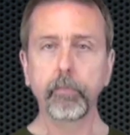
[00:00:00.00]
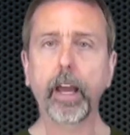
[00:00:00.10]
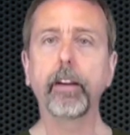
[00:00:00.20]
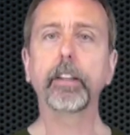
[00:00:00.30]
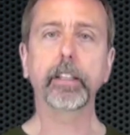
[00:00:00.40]

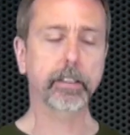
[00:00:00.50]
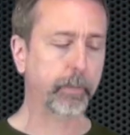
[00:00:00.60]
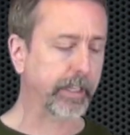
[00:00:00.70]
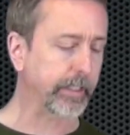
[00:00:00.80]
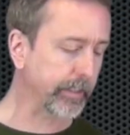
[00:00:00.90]
having a
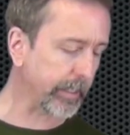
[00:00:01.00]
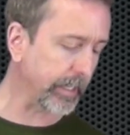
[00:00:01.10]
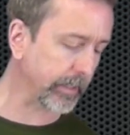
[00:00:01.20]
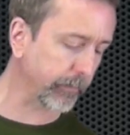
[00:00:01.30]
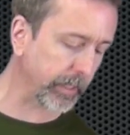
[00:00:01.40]
space
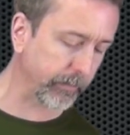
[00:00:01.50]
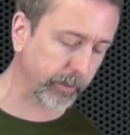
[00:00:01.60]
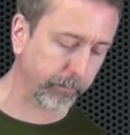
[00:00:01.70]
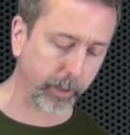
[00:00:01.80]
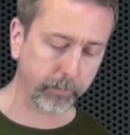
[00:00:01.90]
inside, sometimes
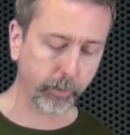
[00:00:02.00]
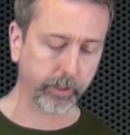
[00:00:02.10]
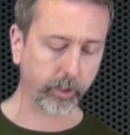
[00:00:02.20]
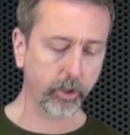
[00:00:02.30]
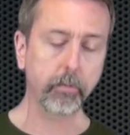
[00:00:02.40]
the pulp will
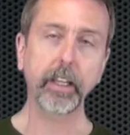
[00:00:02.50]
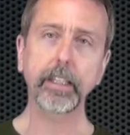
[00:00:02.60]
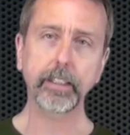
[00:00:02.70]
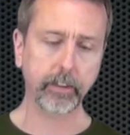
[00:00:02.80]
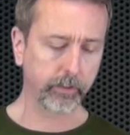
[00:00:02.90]

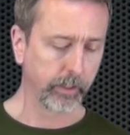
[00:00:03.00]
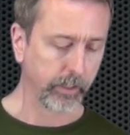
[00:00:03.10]
accumulate there.